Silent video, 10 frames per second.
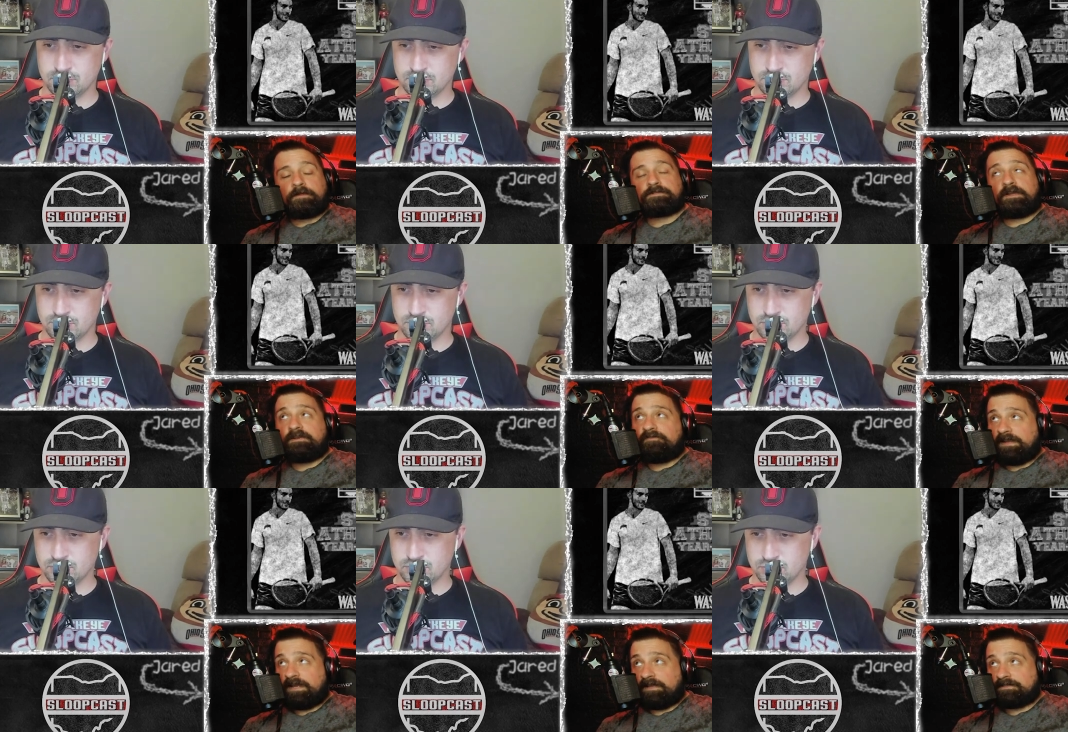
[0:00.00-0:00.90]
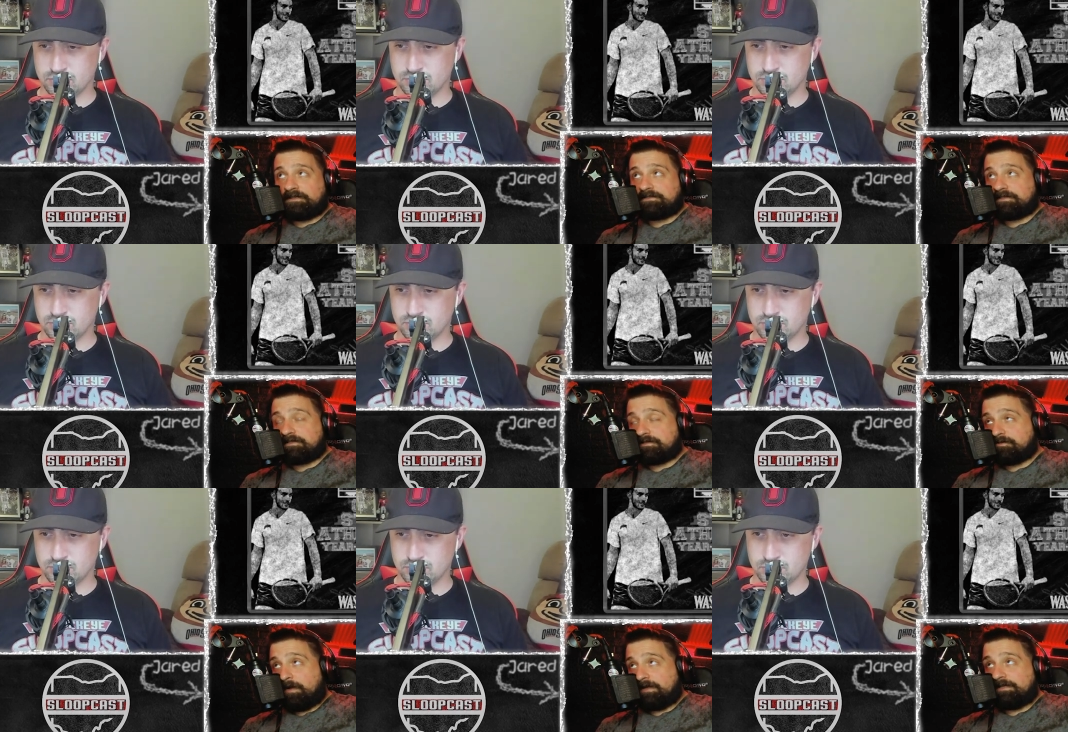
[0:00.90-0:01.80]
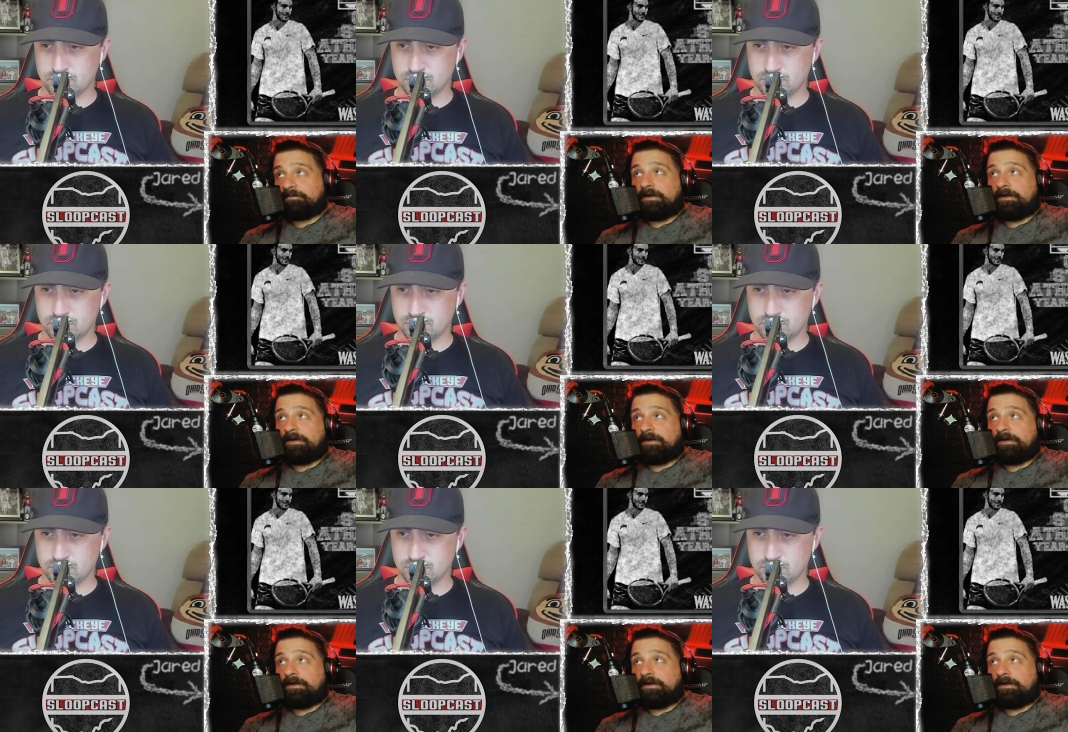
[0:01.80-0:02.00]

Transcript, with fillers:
Speaker 1: I was trying to find out because it's widely